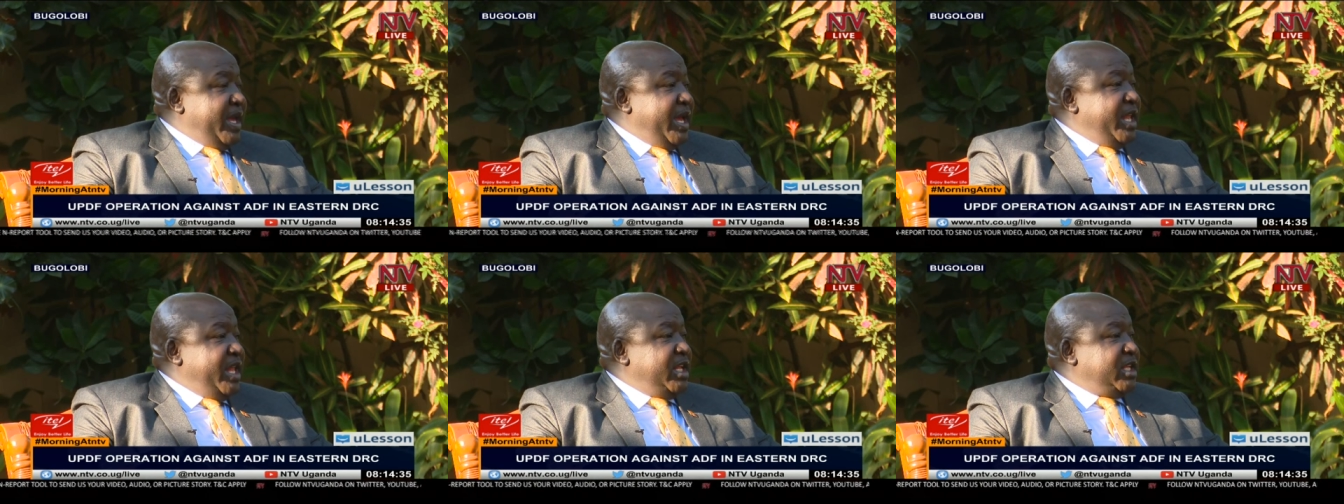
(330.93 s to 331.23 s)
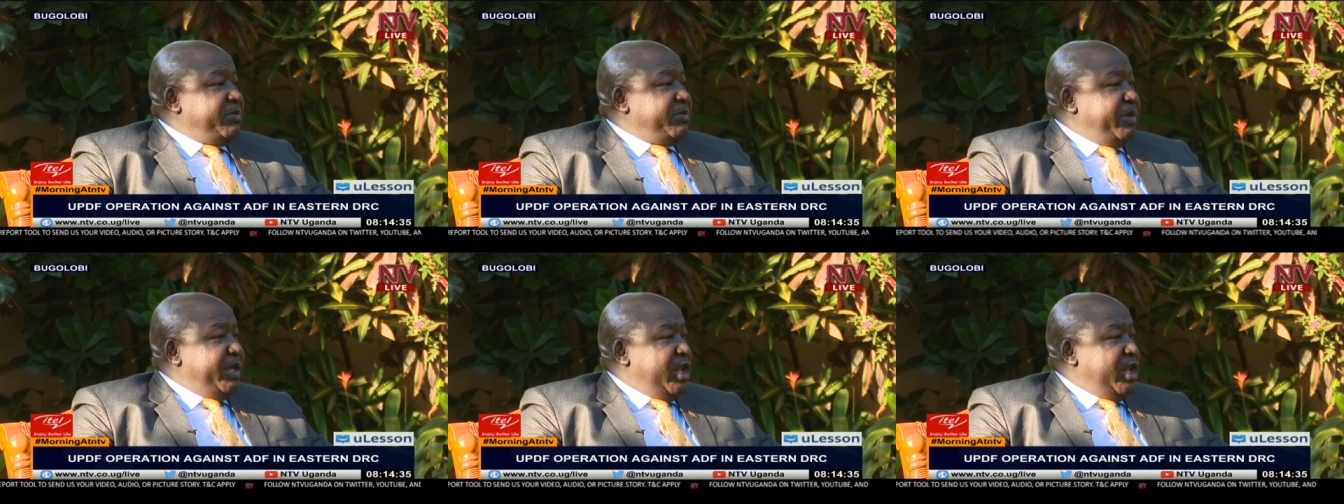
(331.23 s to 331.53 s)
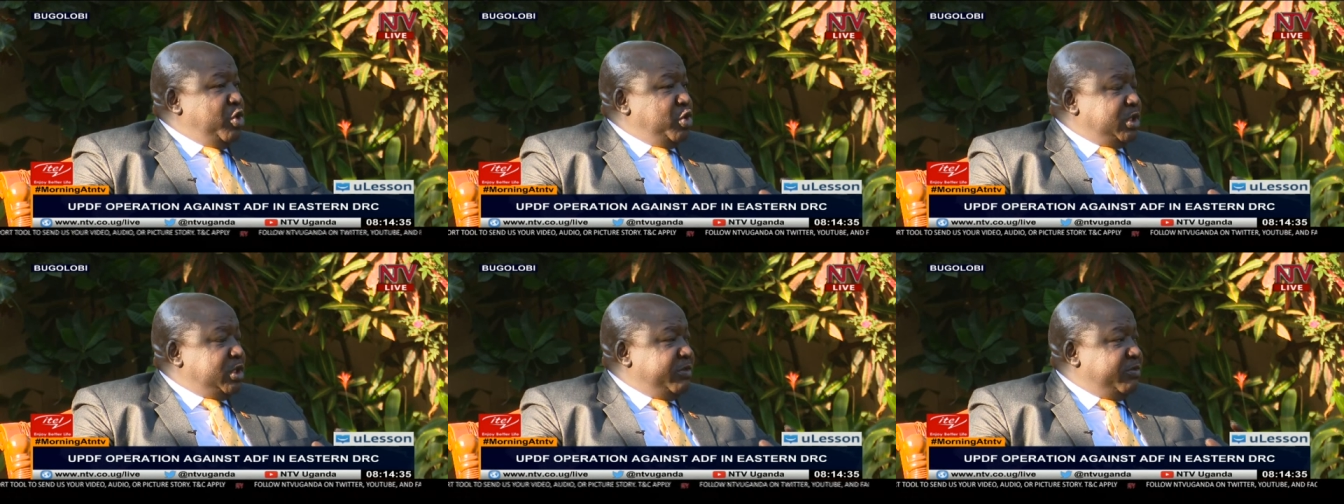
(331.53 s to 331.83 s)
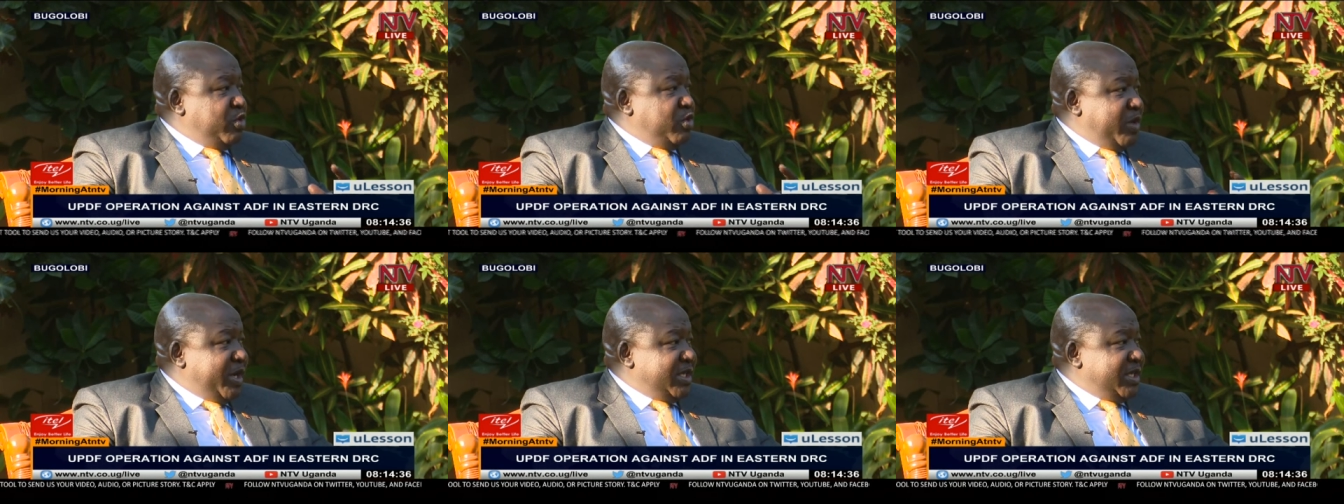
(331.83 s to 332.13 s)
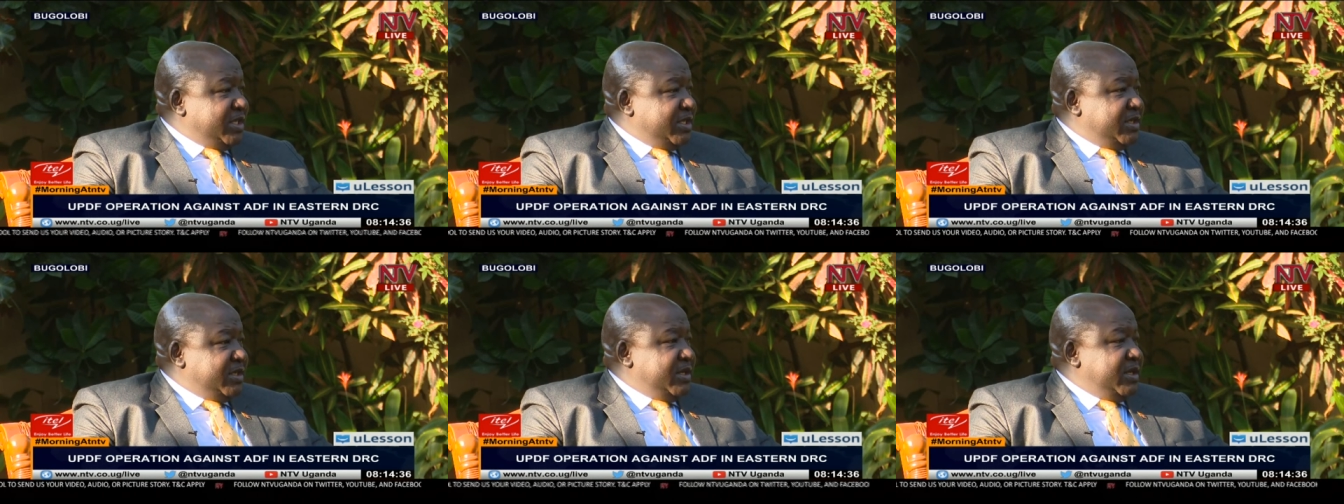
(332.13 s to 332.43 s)
And it has been elusive to
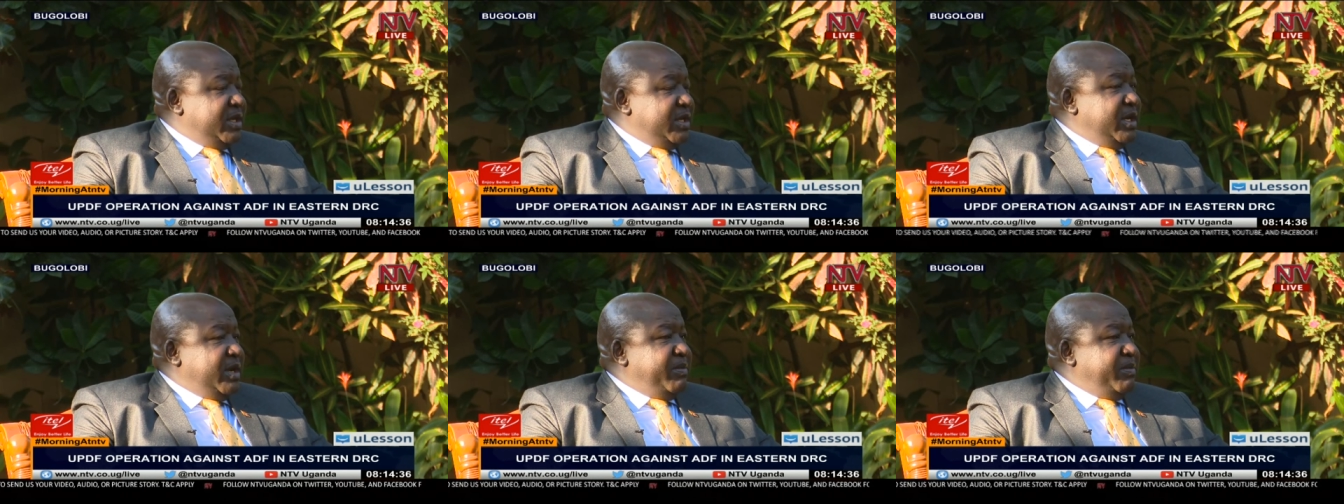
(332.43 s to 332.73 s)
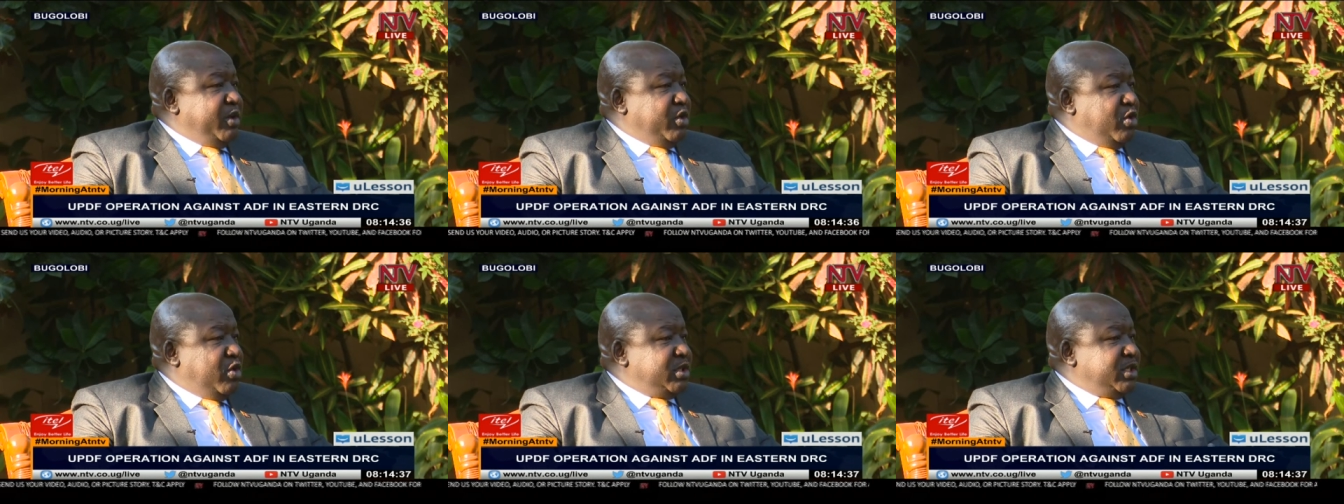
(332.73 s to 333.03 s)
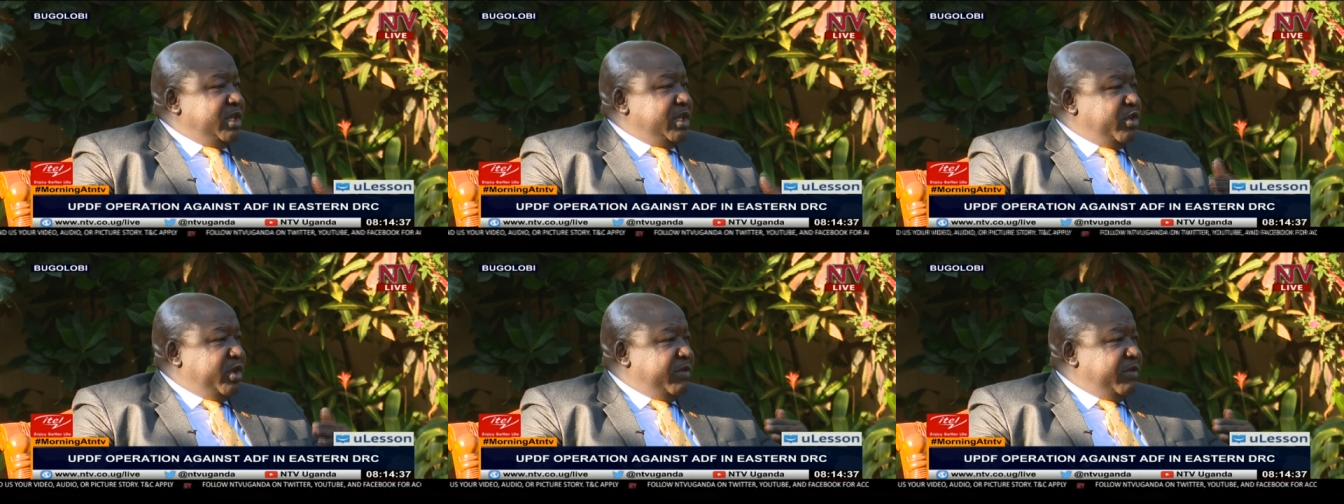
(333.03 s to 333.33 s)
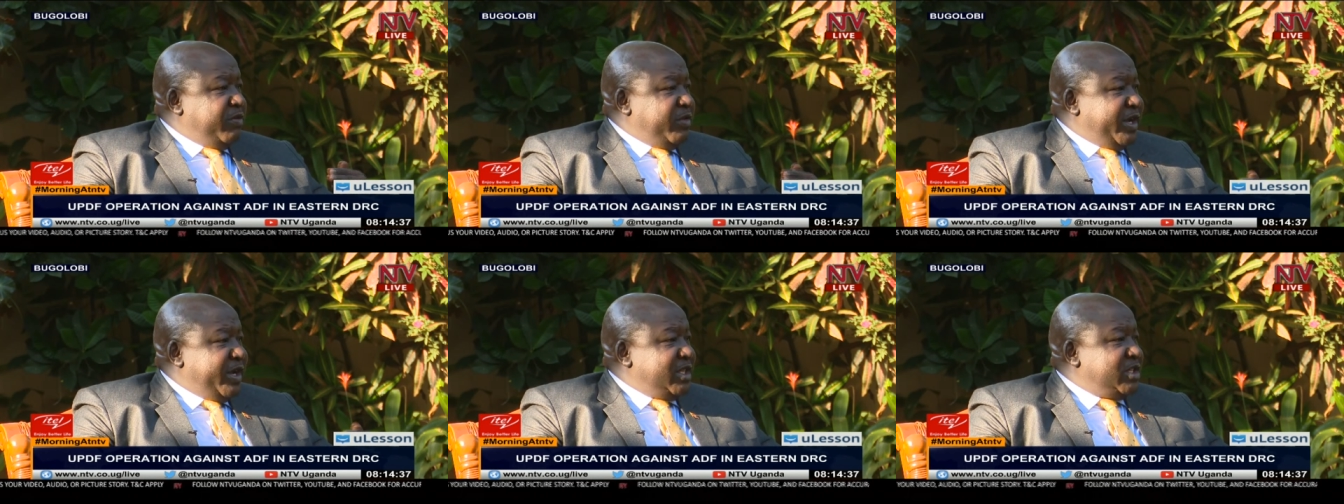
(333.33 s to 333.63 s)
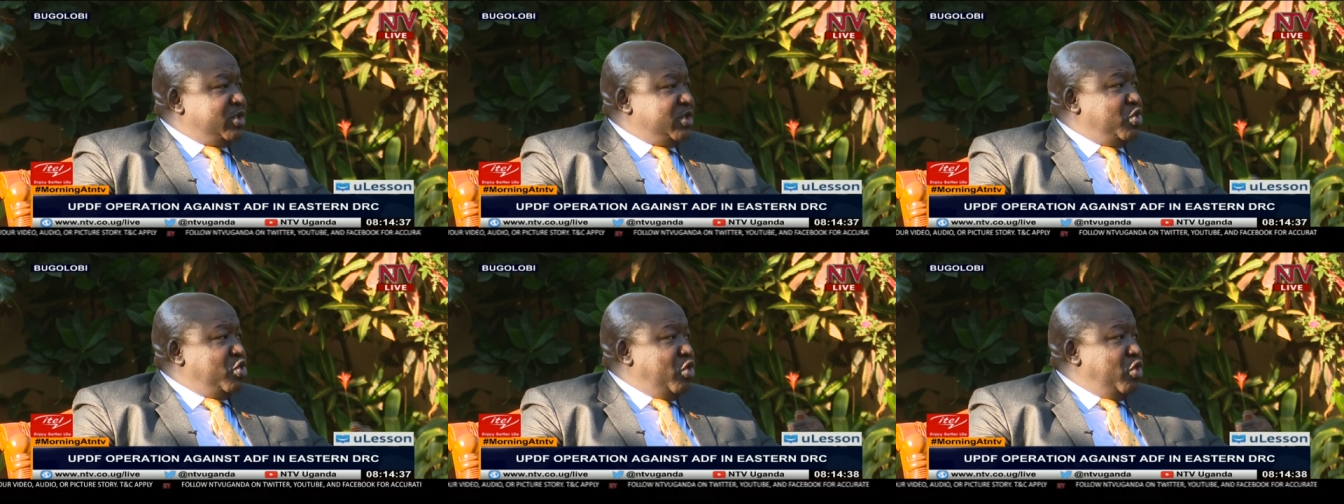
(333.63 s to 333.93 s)
us, because in order for
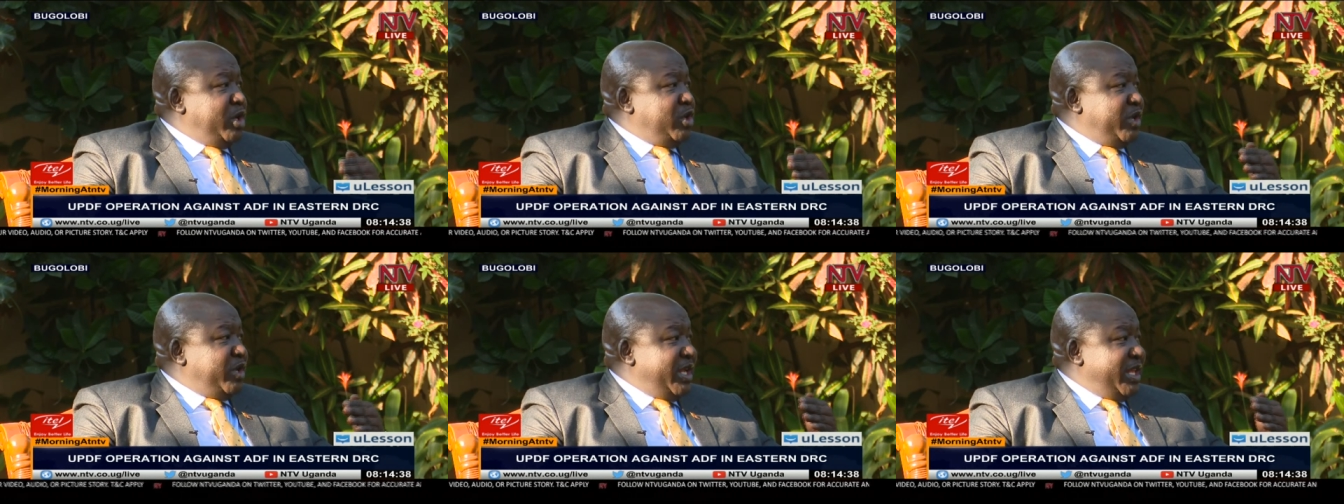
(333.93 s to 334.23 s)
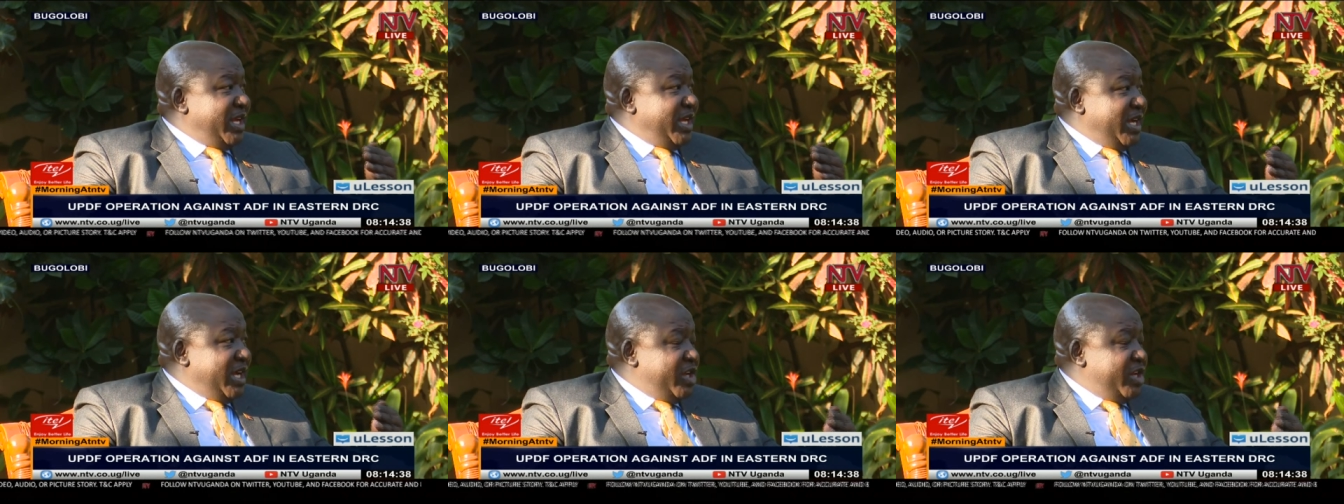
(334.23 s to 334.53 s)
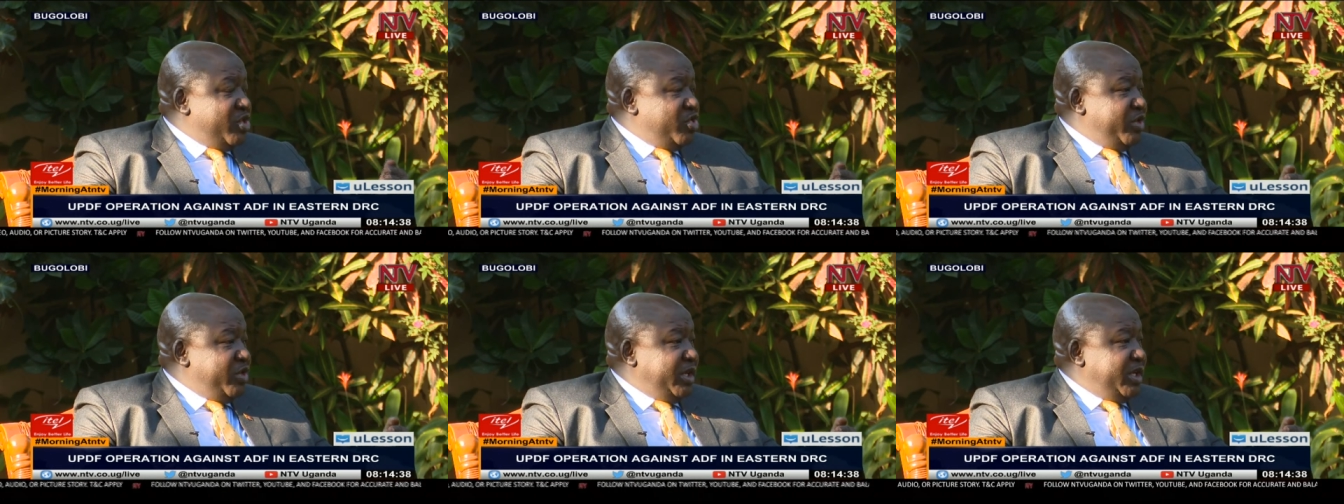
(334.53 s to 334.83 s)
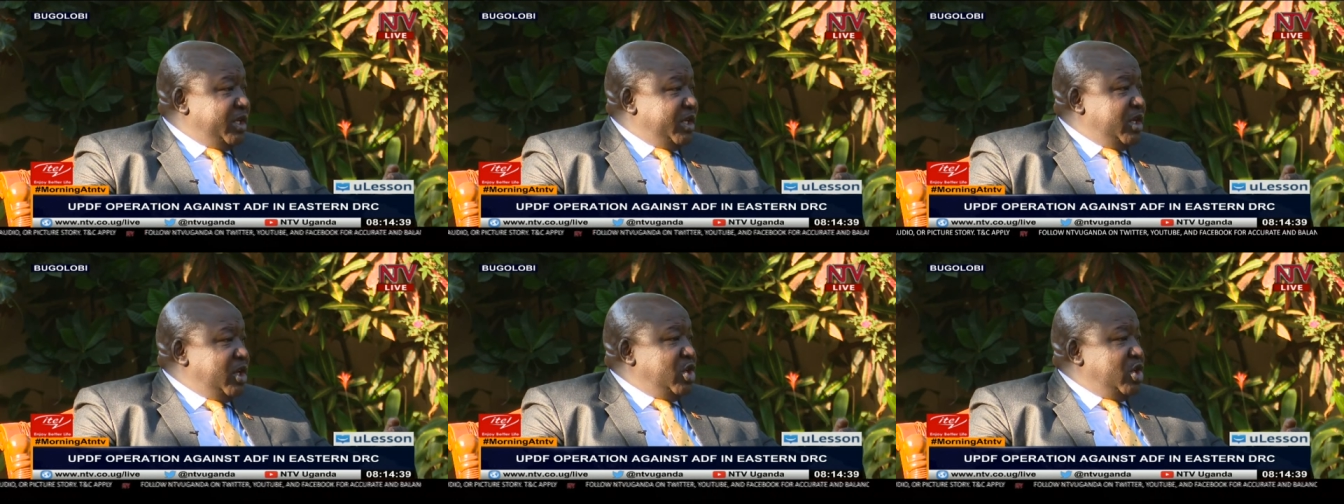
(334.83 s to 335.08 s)
us to go into another country